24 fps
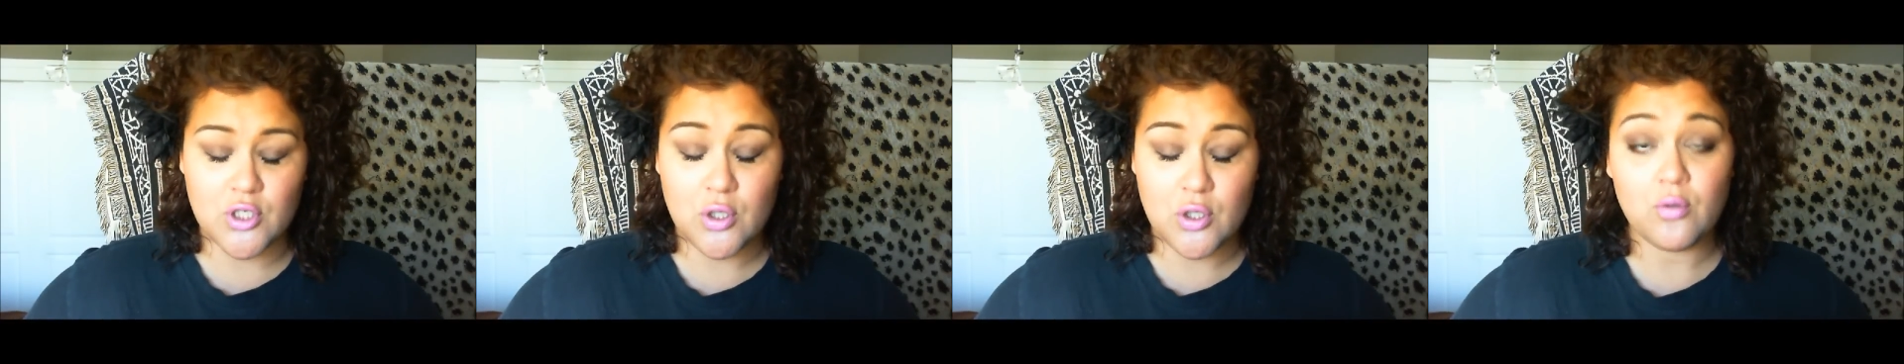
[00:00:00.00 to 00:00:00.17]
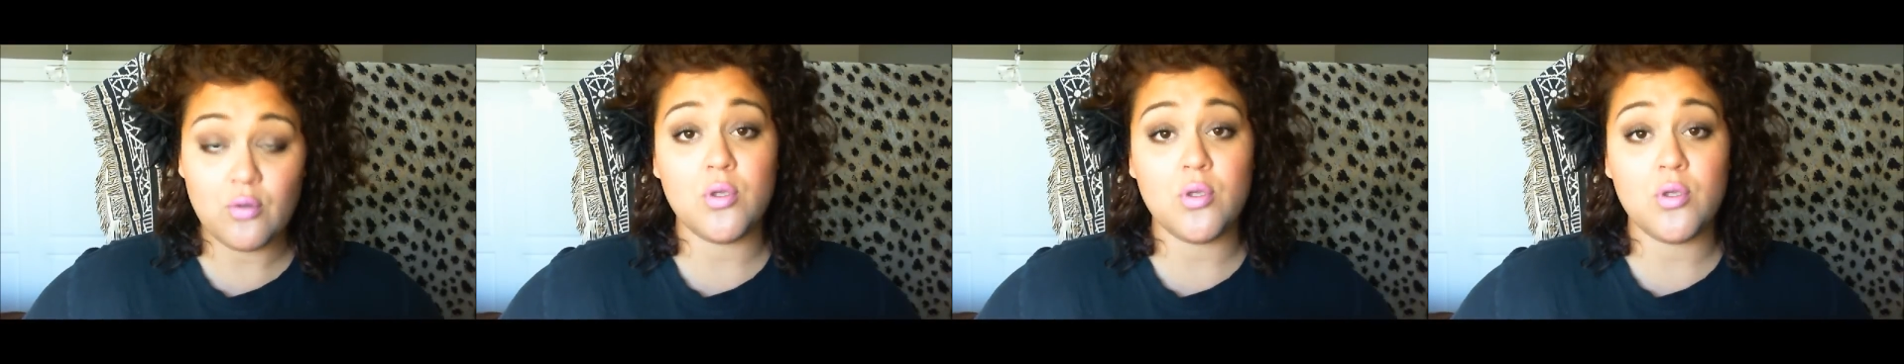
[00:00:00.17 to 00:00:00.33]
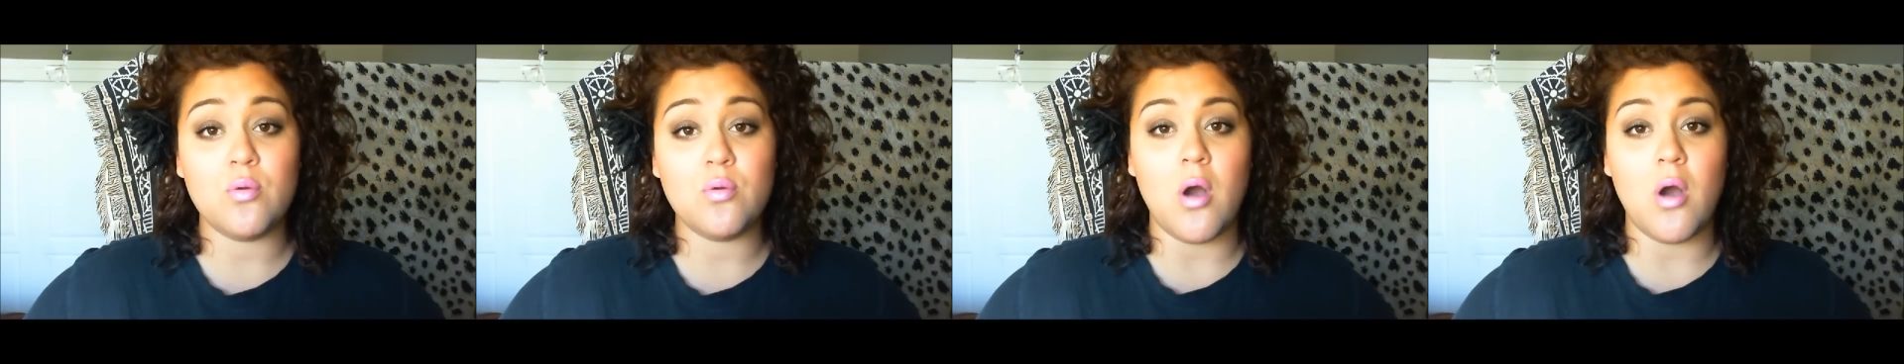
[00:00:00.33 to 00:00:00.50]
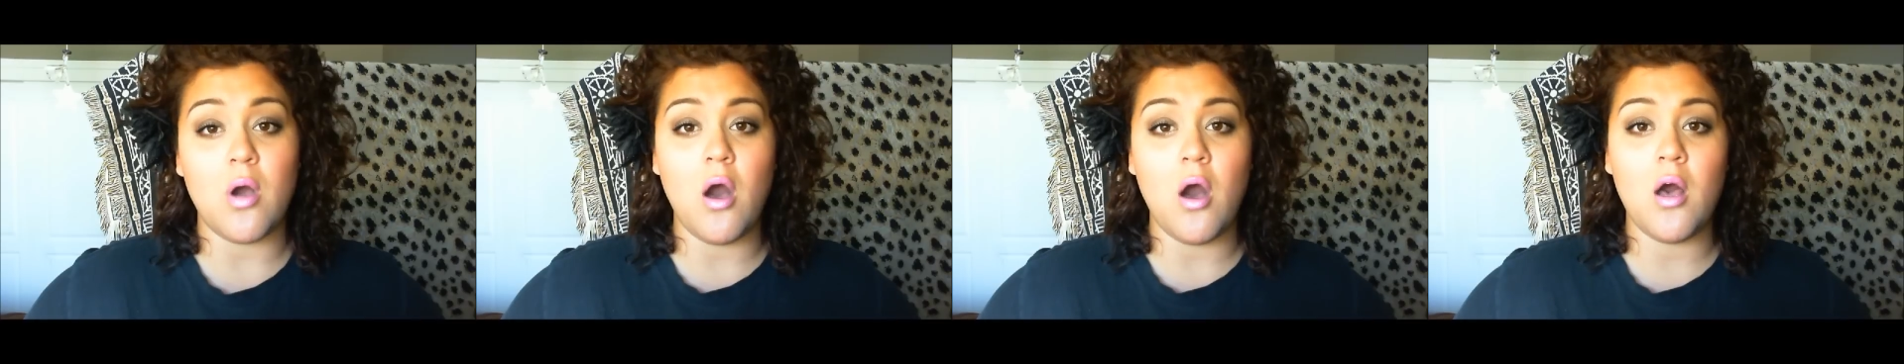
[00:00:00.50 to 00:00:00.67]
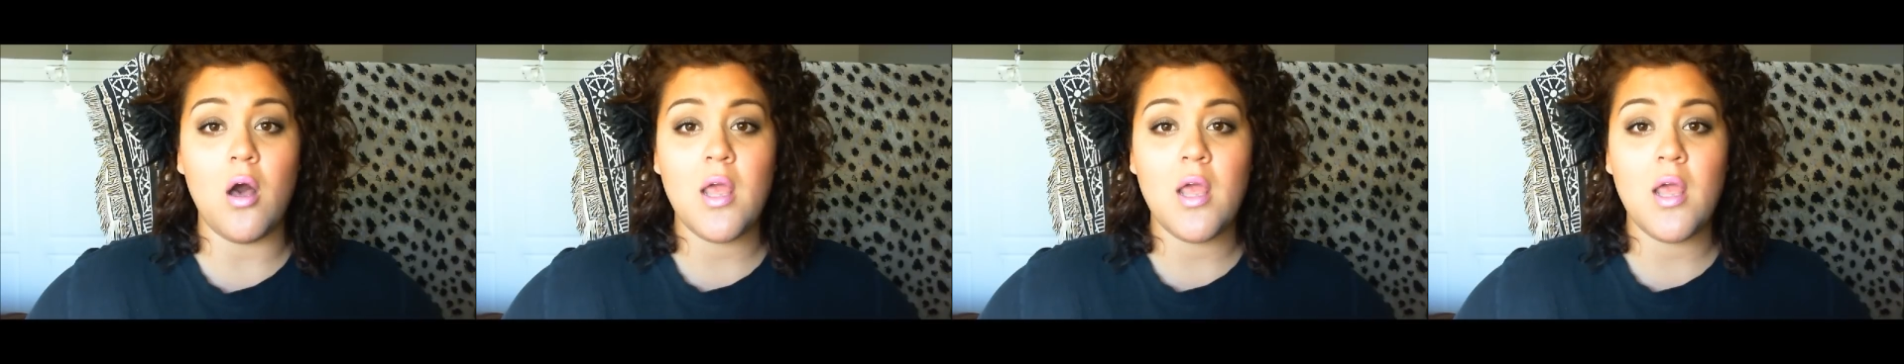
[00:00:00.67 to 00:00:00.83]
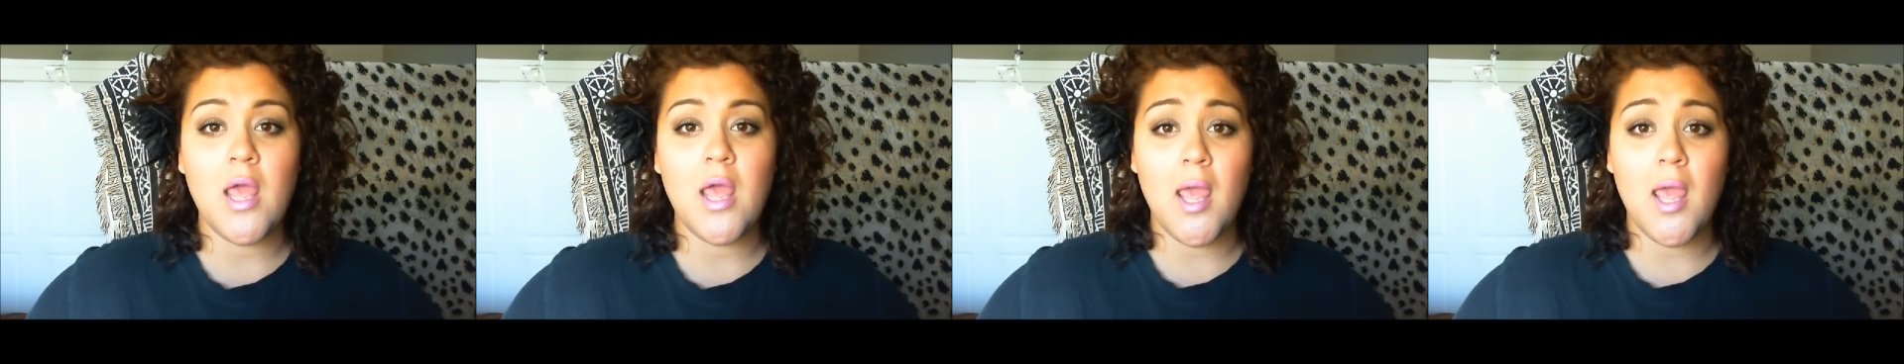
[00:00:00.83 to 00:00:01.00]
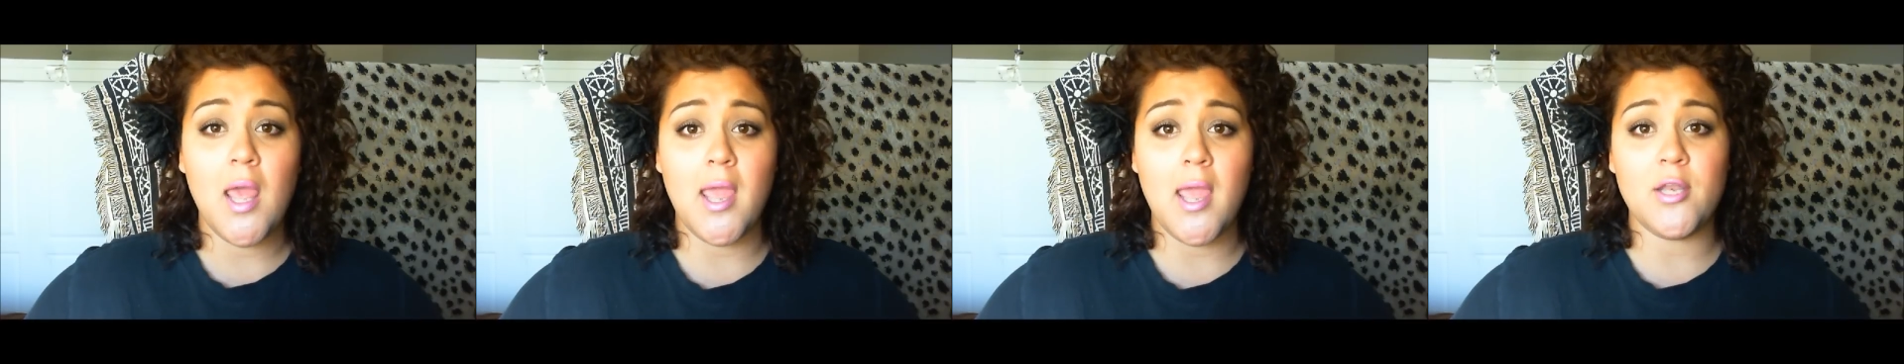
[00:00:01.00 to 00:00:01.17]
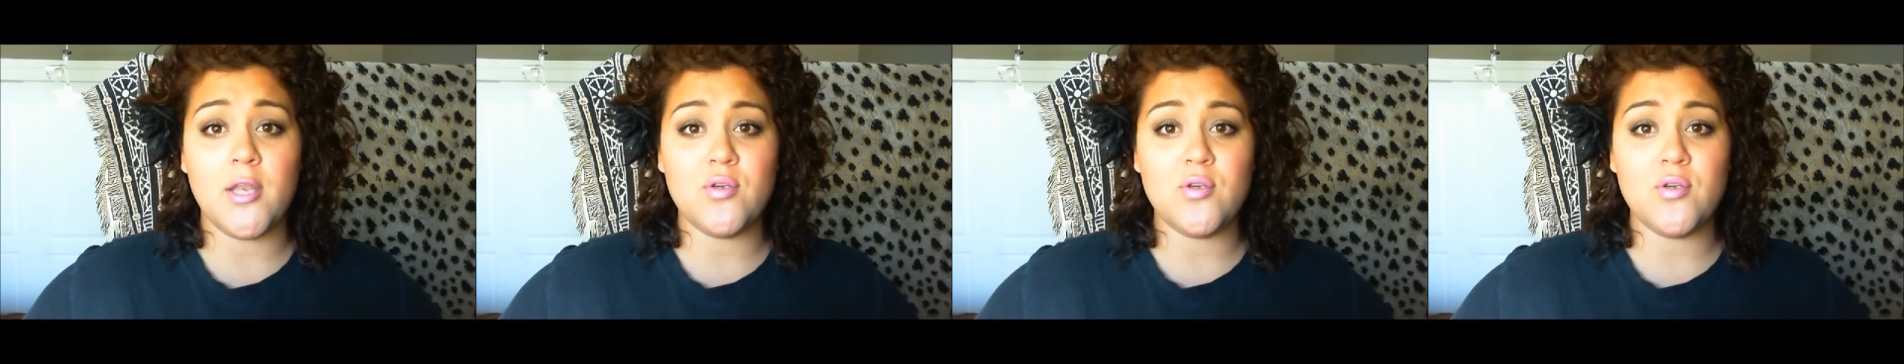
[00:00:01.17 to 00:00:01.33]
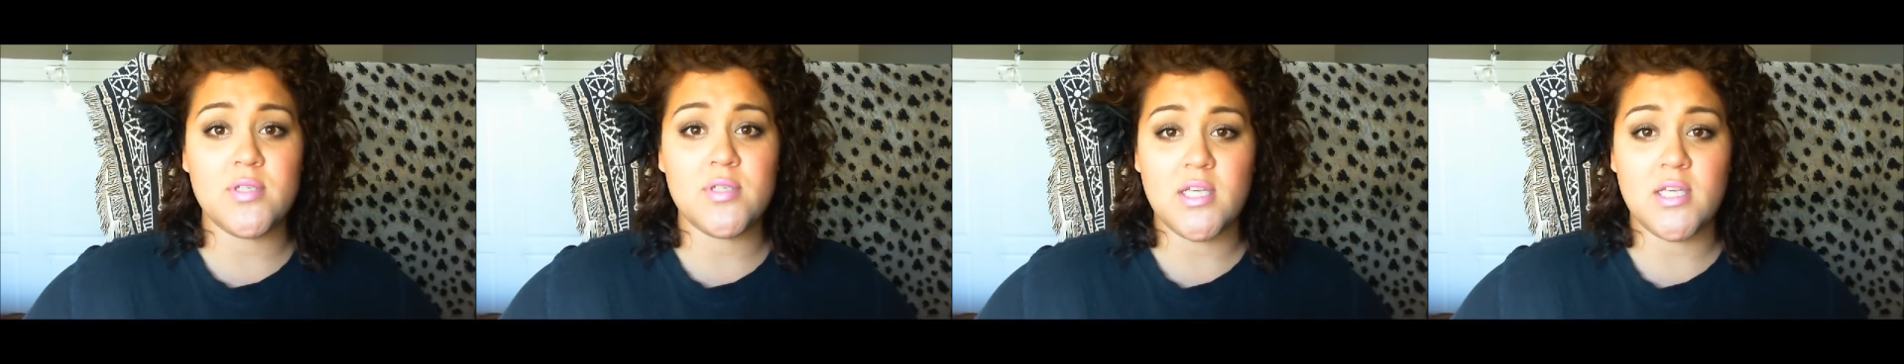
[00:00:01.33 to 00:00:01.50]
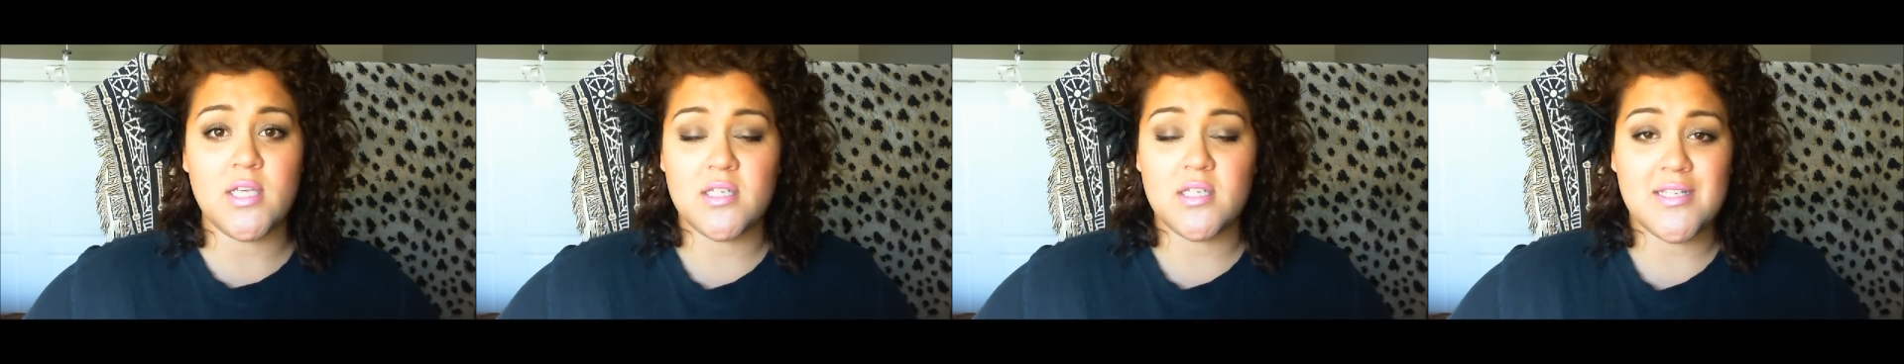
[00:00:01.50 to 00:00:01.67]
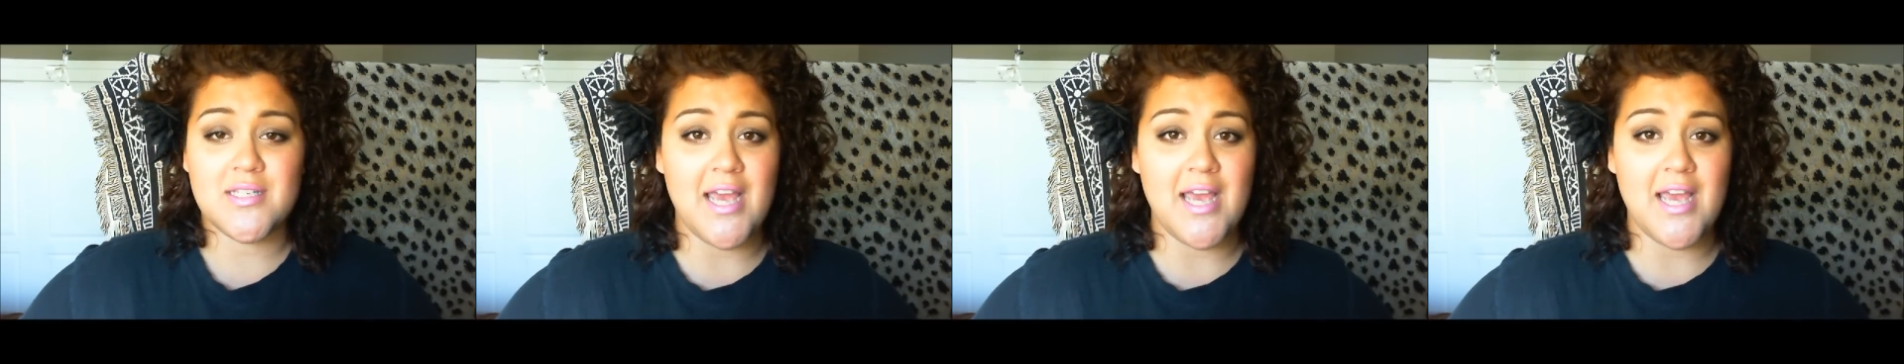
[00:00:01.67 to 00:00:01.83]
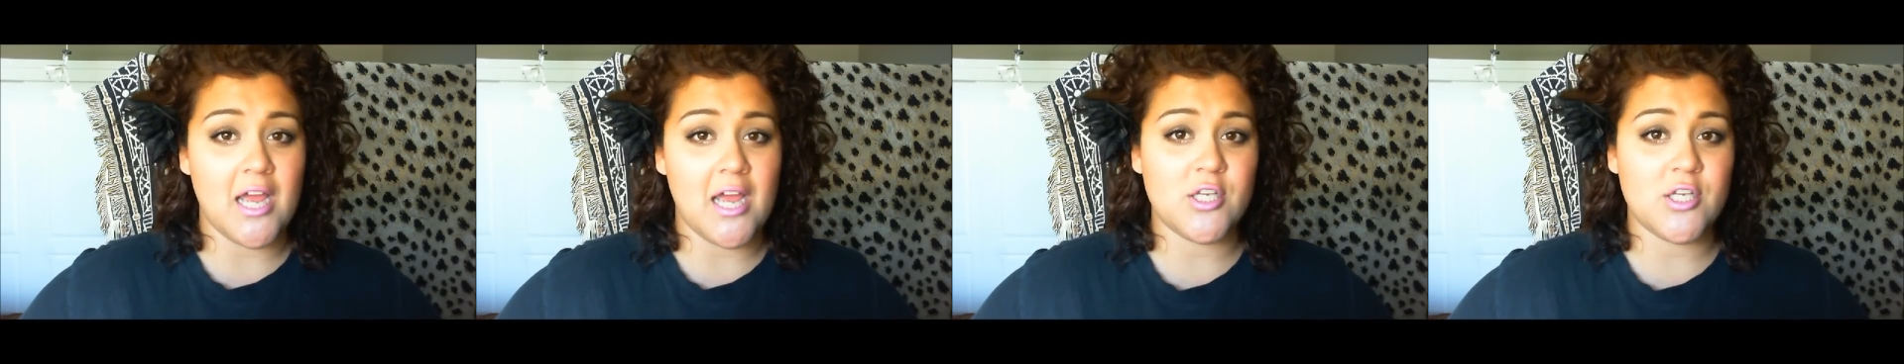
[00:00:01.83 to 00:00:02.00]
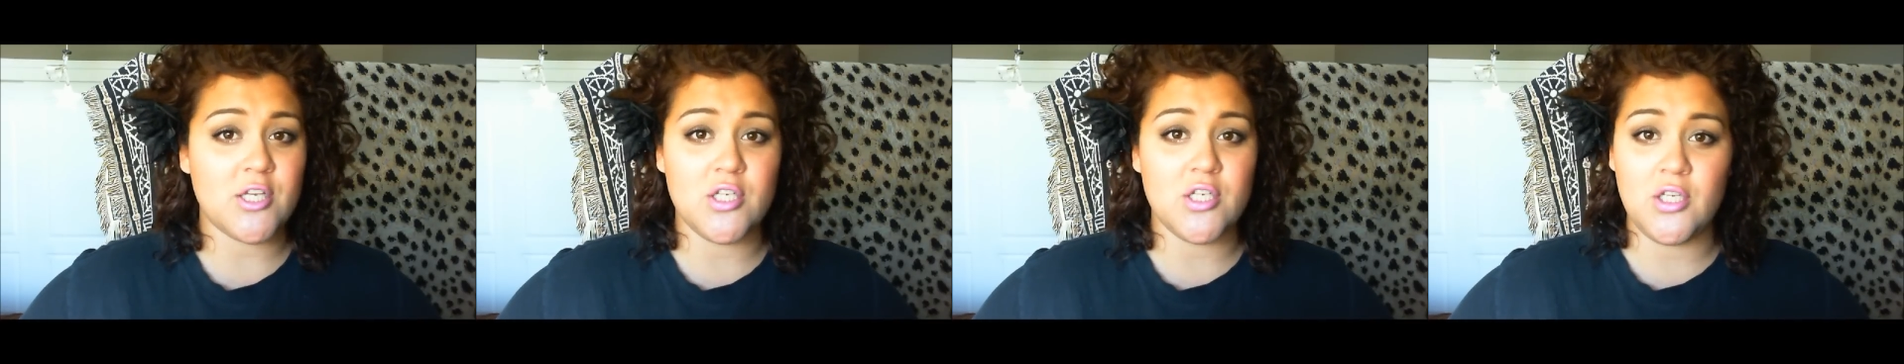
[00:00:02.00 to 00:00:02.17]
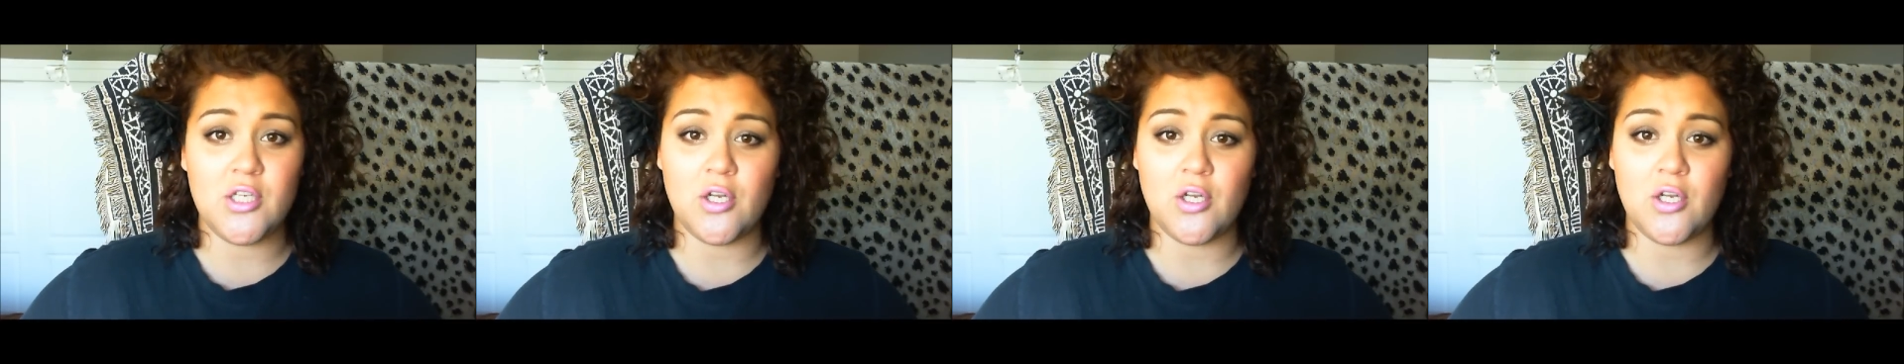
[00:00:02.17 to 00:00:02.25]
you all, and use it at,